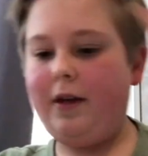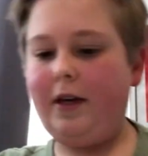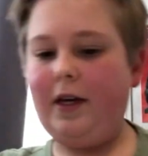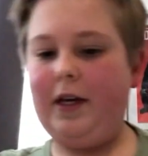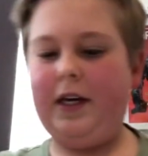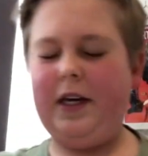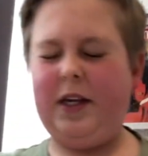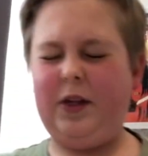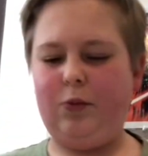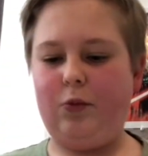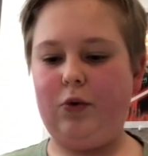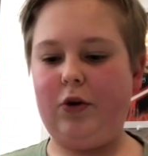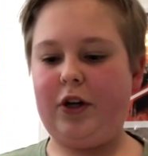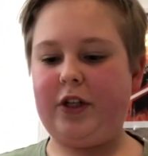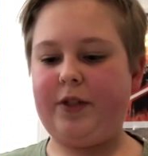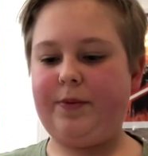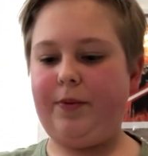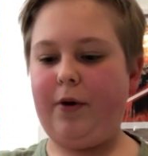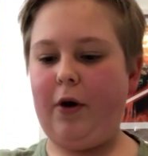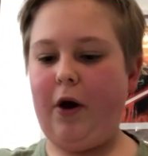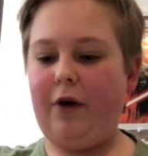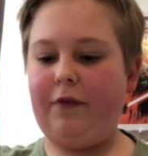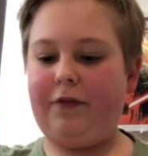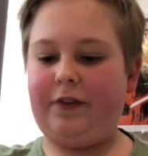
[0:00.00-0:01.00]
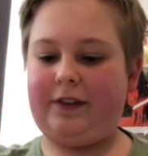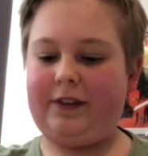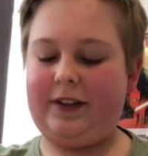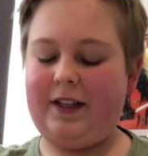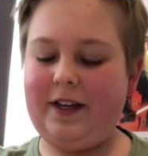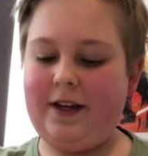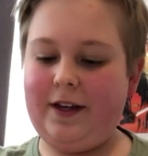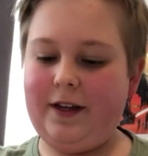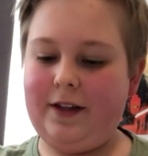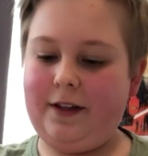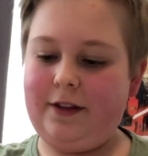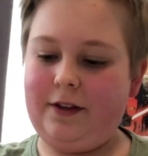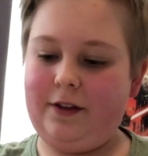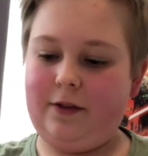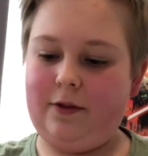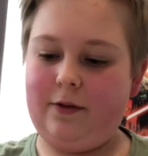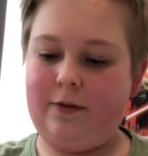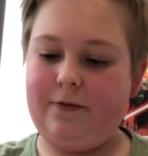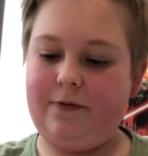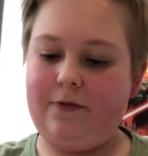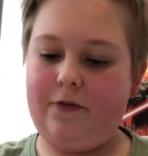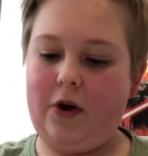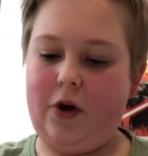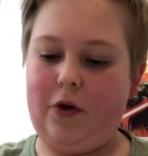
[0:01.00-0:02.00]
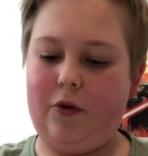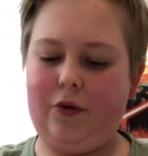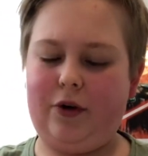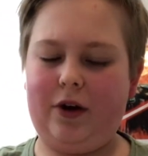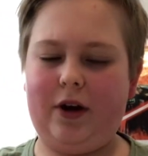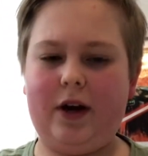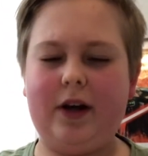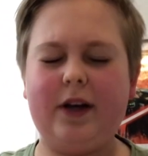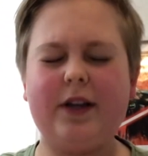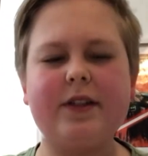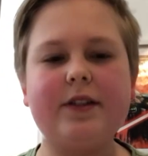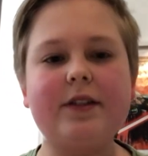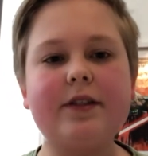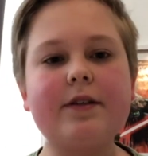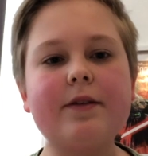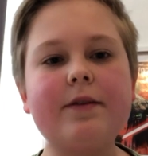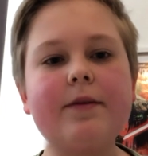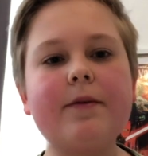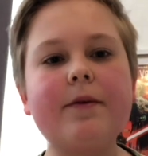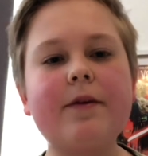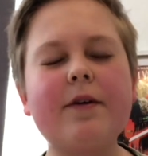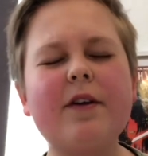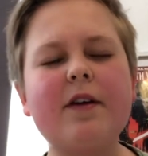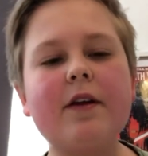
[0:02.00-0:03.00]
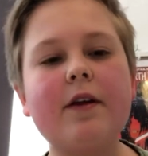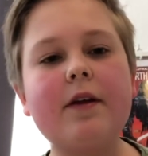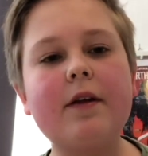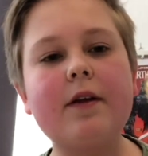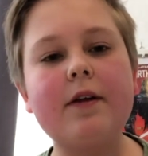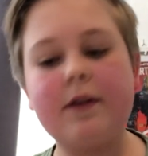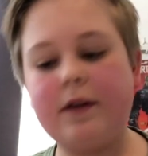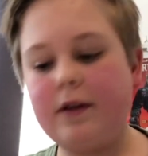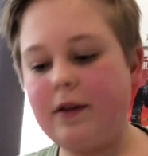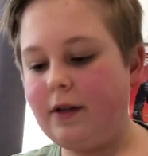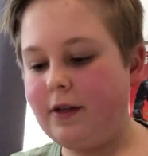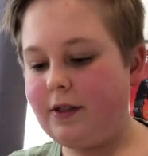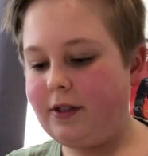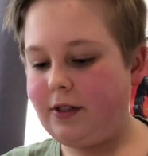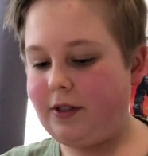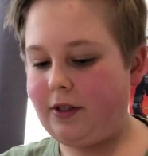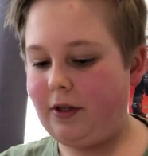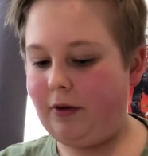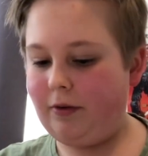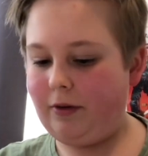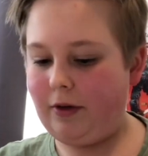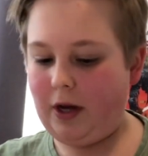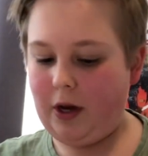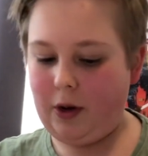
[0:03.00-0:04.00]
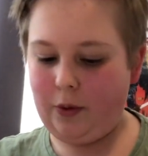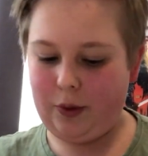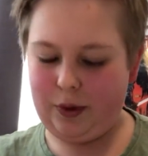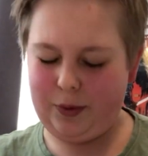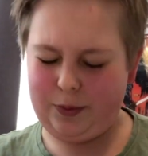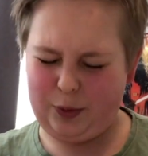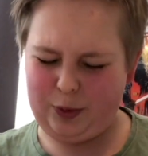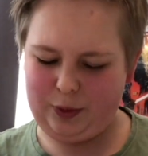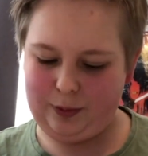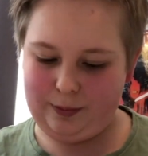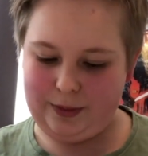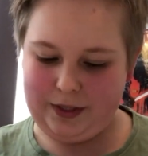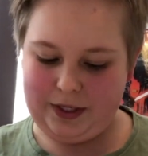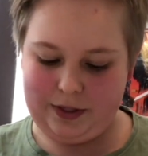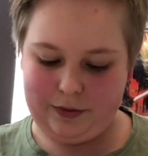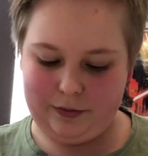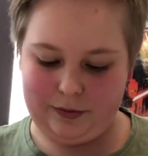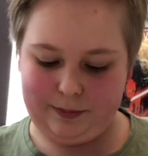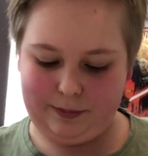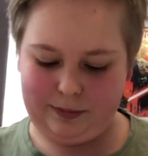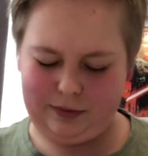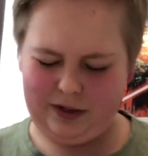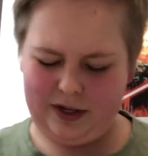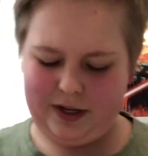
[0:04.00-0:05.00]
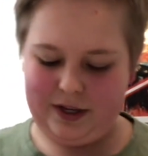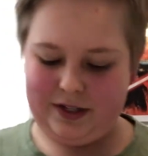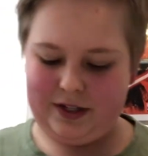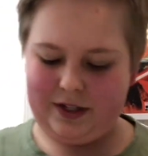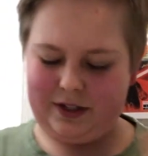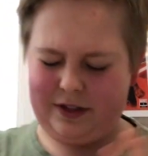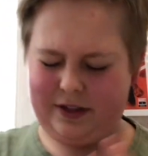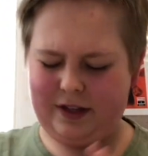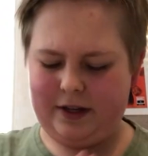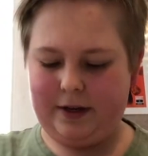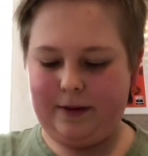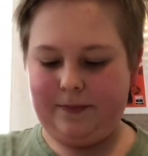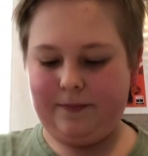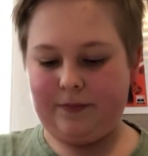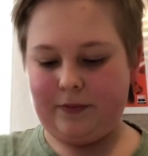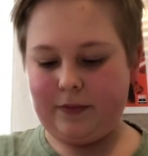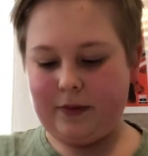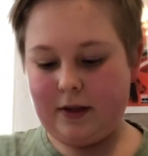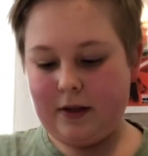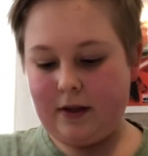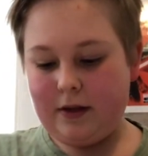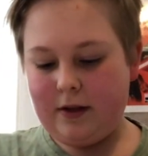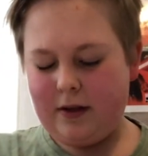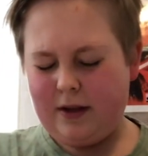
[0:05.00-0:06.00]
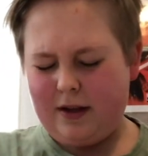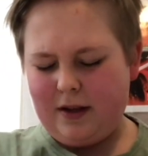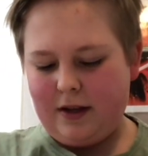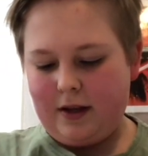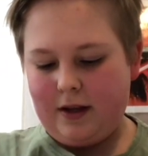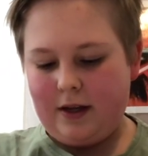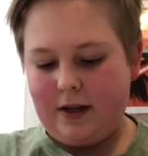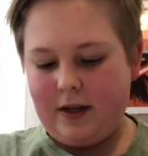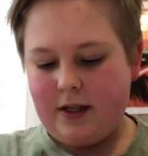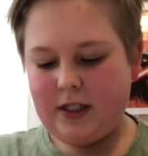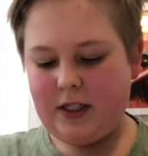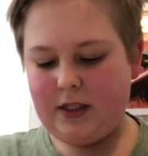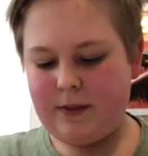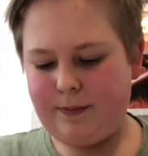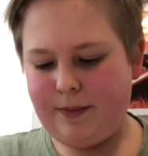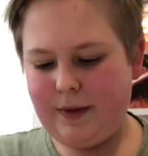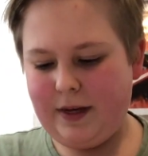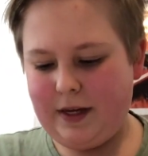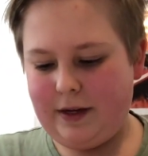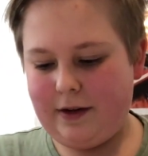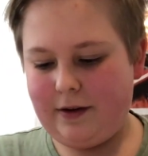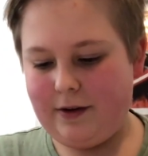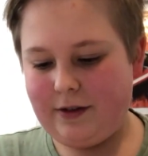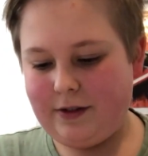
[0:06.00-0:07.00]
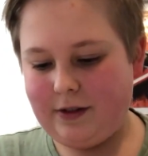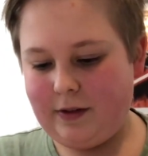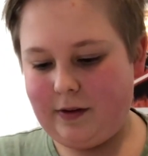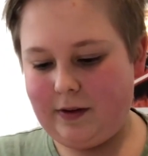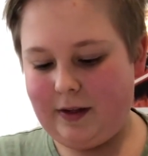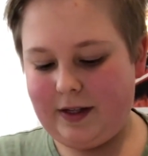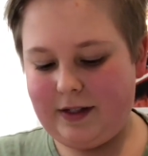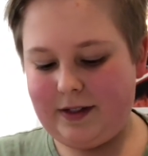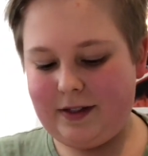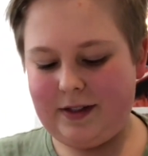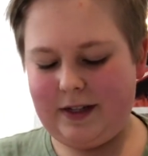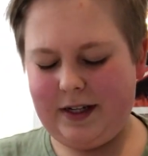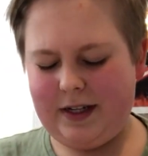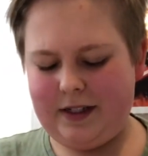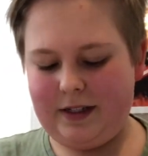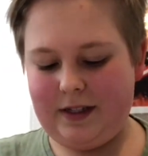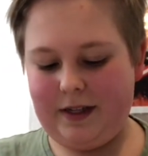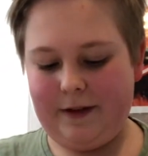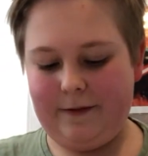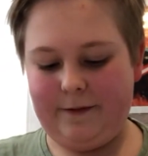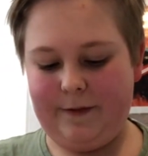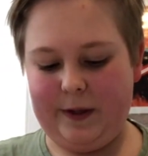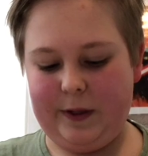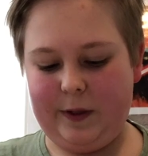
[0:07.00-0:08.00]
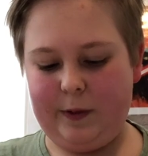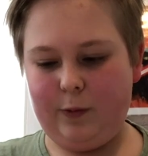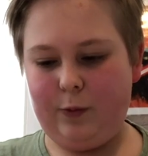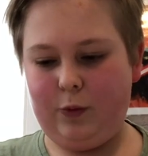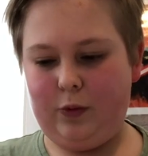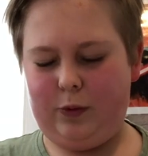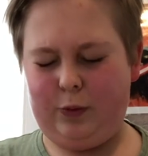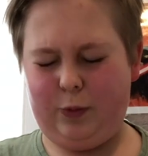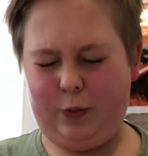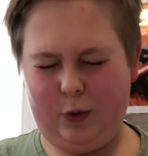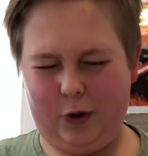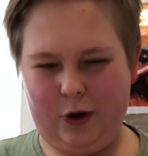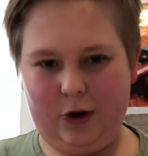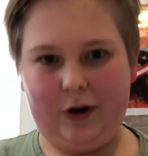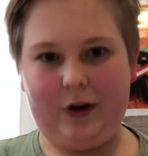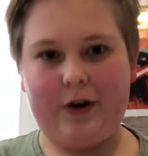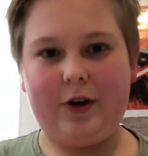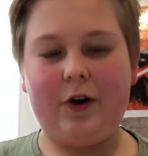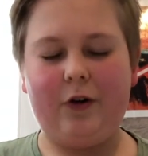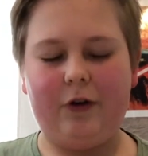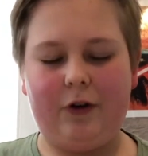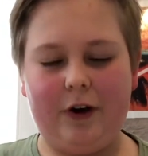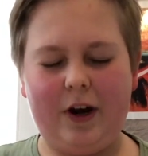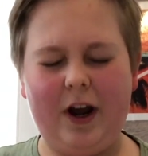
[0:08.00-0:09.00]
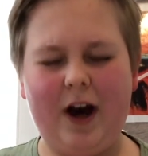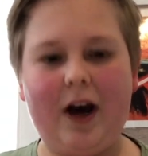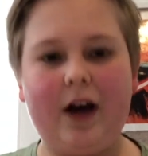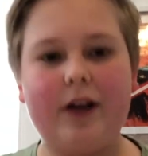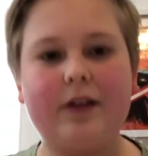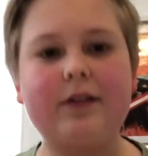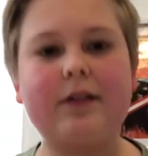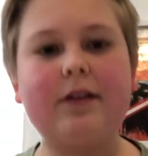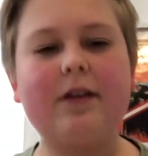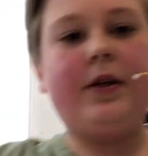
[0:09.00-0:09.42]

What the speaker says: It works perfectly. Very nice. So now I will be replacing the speaker, so let's test if it will work or not.